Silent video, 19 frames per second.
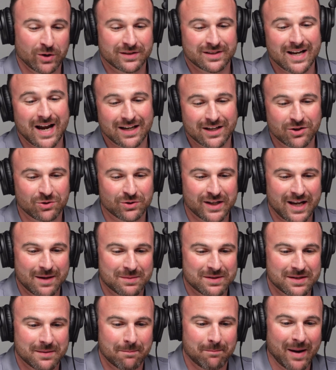technical name
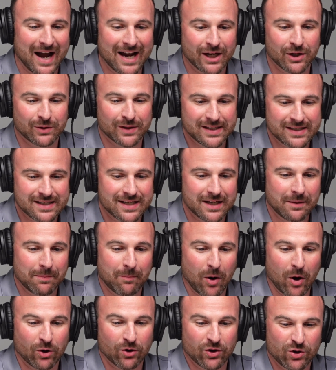is a biolistic
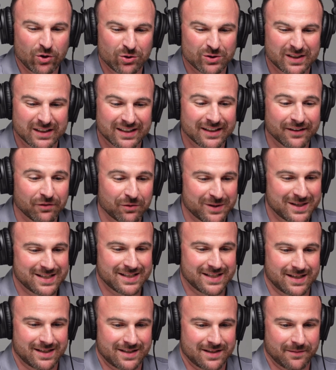particle delivery
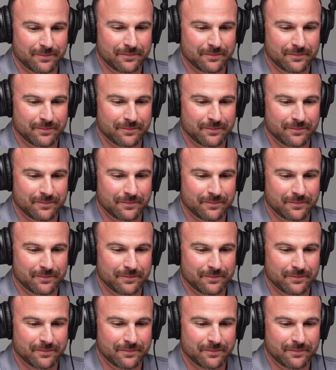system.